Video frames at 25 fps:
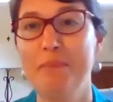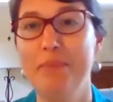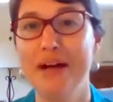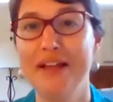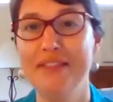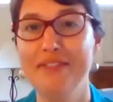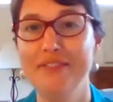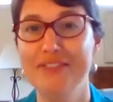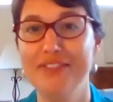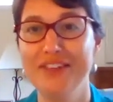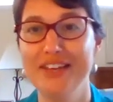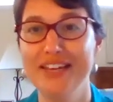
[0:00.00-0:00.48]

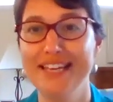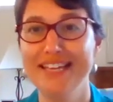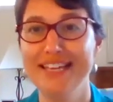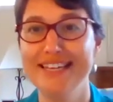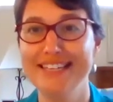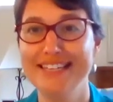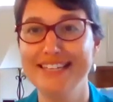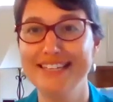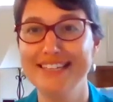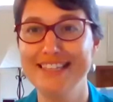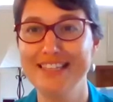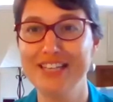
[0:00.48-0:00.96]
but that
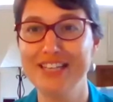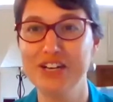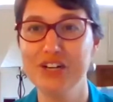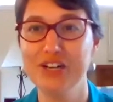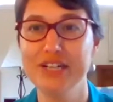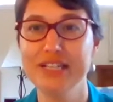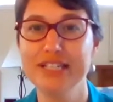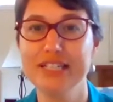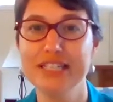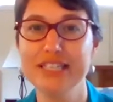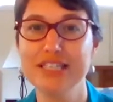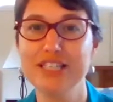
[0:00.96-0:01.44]
there
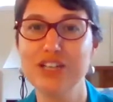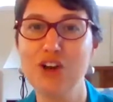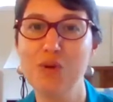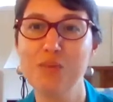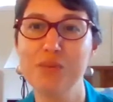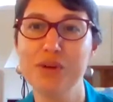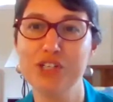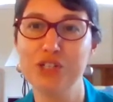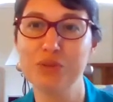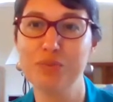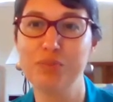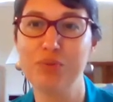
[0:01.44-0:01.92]
is so
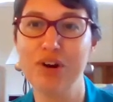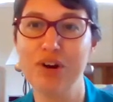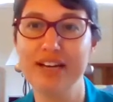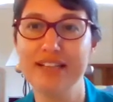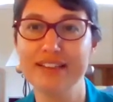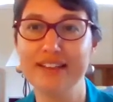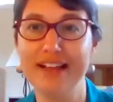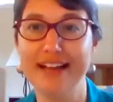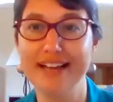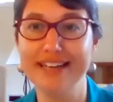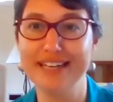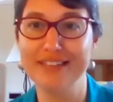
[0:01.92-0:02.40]
much
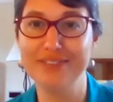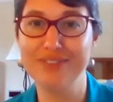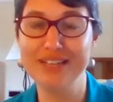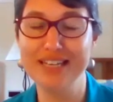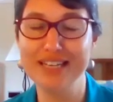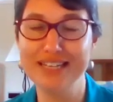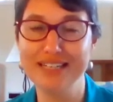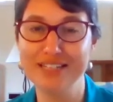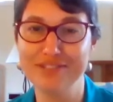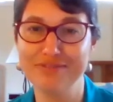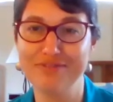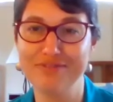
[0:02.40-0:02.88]
bright light at
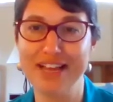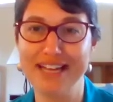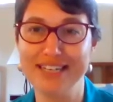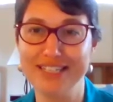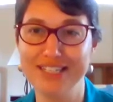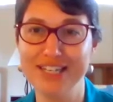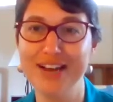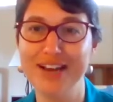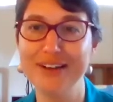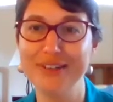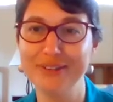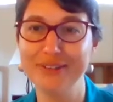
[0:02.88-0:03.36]
the end of that
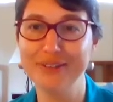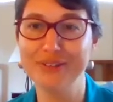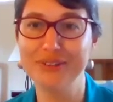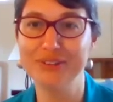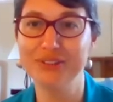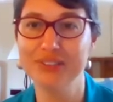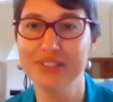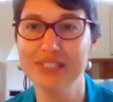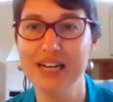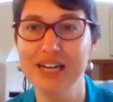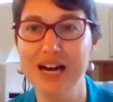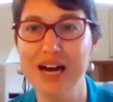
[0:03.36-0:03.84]

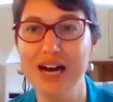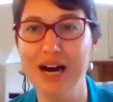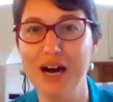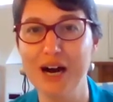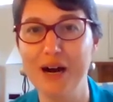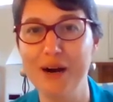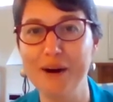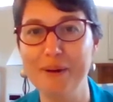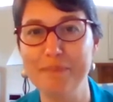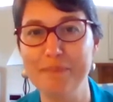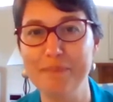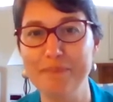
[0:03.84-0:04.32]
tunnel.
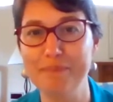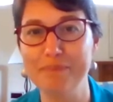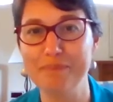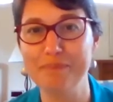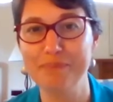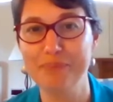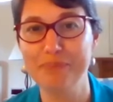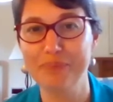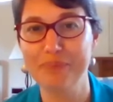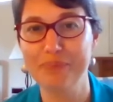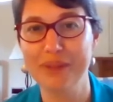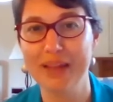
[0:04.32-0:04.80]
And
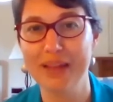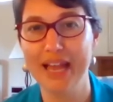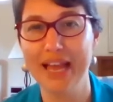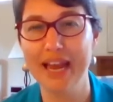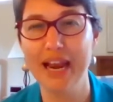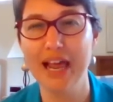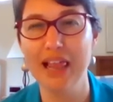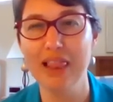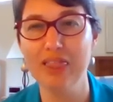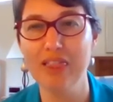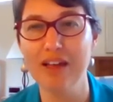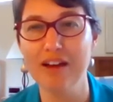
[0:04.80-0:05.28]

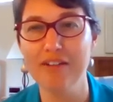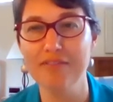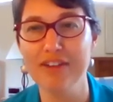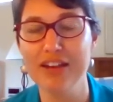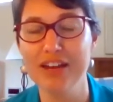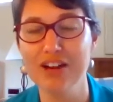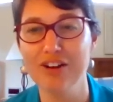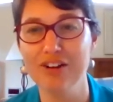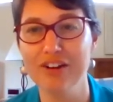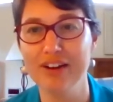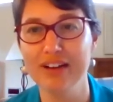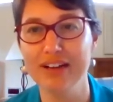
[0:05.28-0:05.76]
I love
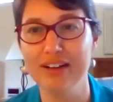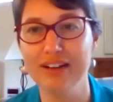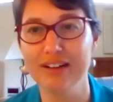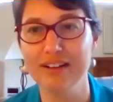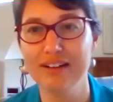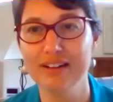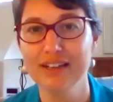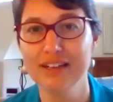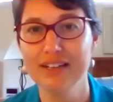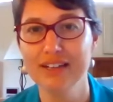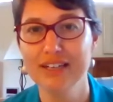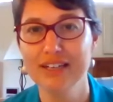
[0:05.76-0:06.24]

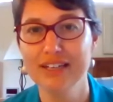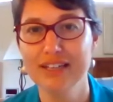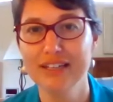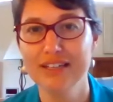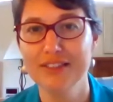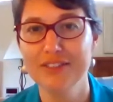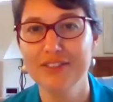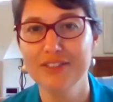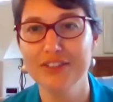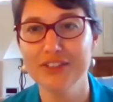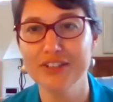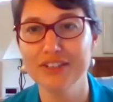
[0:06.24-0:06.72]
hearing
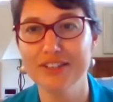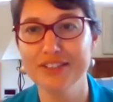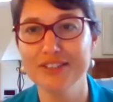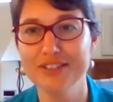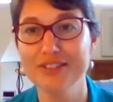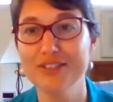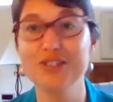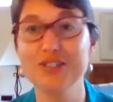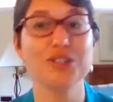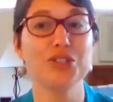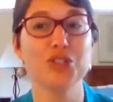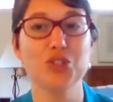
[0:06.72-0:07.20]
the
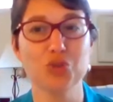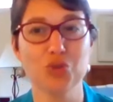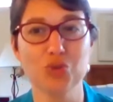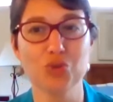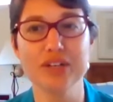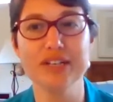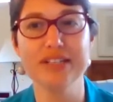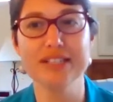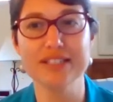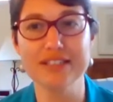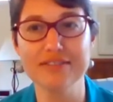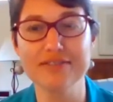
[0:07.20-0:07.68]

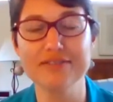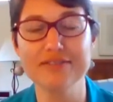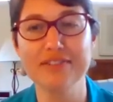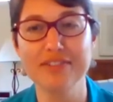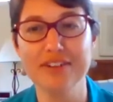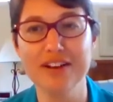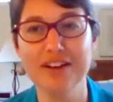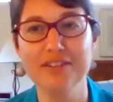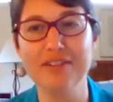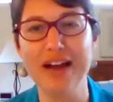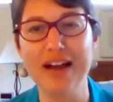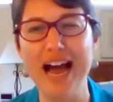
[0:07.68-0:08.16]
stories of
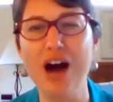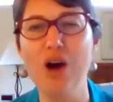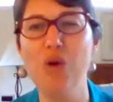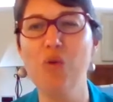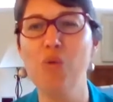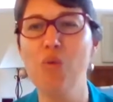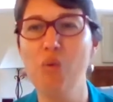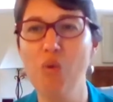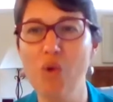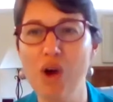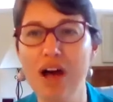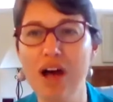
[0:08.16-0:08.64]
how
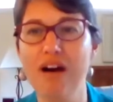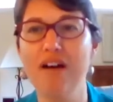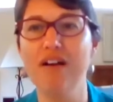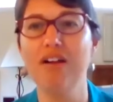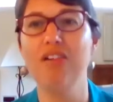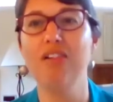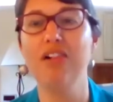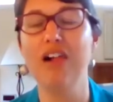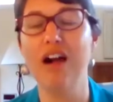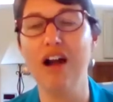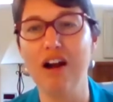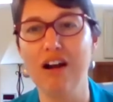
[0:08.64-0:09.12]

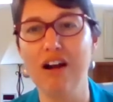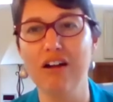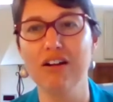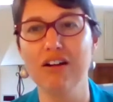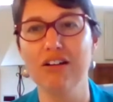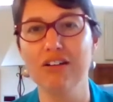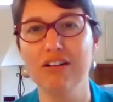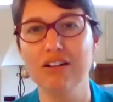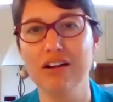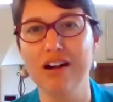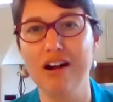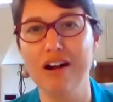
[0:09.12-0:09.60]
well
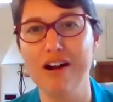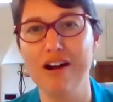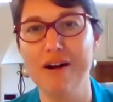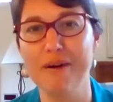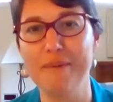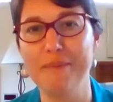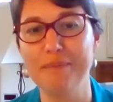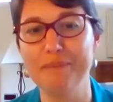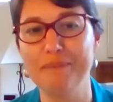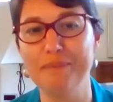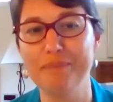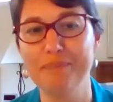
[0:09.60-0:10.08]
our
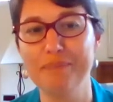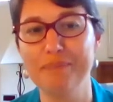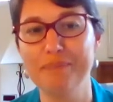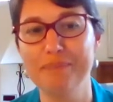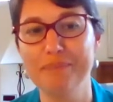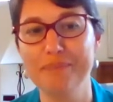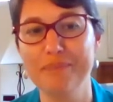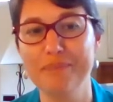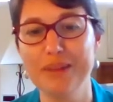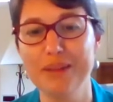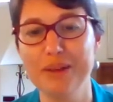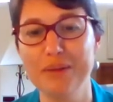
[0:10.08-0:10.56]

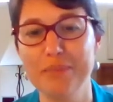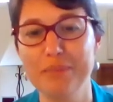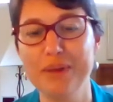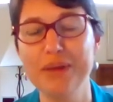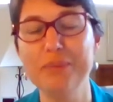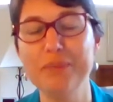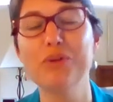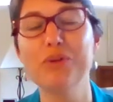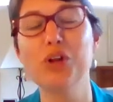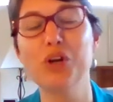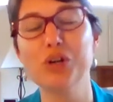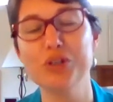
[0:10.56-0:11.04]

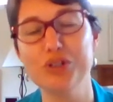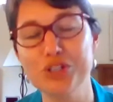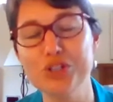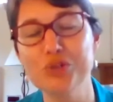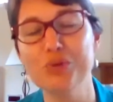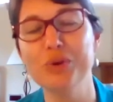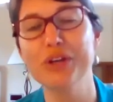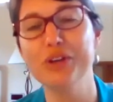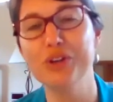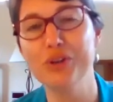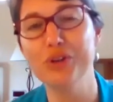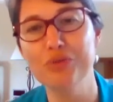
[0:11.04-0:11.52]
people are
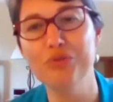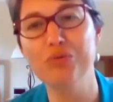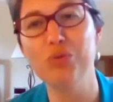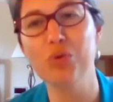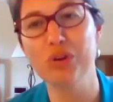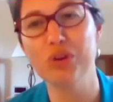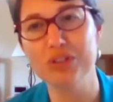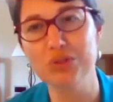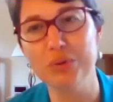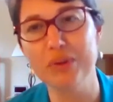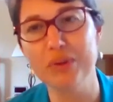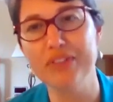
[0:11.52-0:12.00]
doing who've
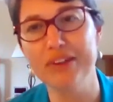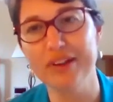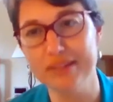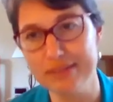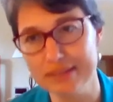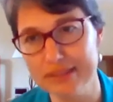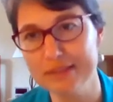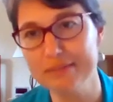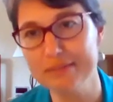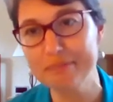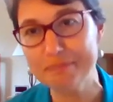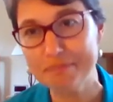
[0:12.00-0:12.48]
worked with
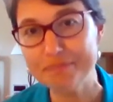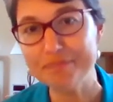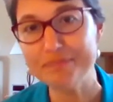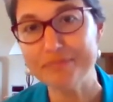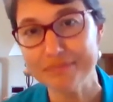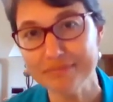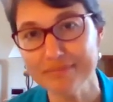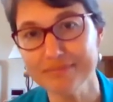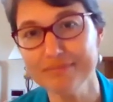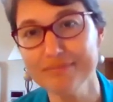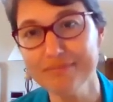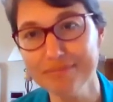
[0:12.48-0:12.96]
us.
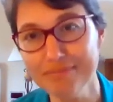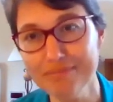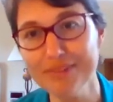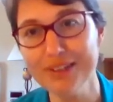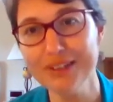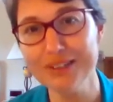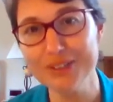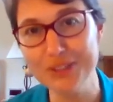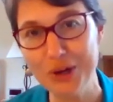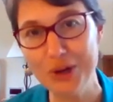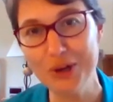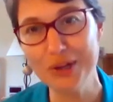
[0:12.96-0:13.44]

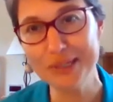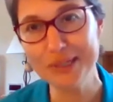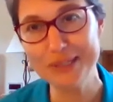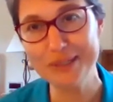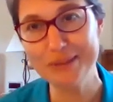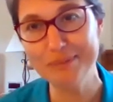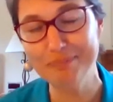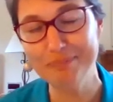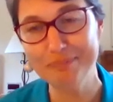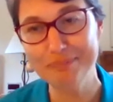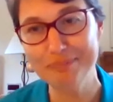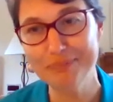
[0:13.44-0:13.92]
It's
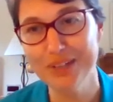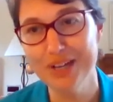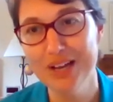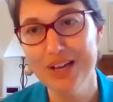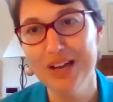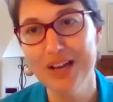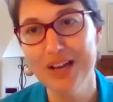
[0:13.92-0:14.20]
awesome.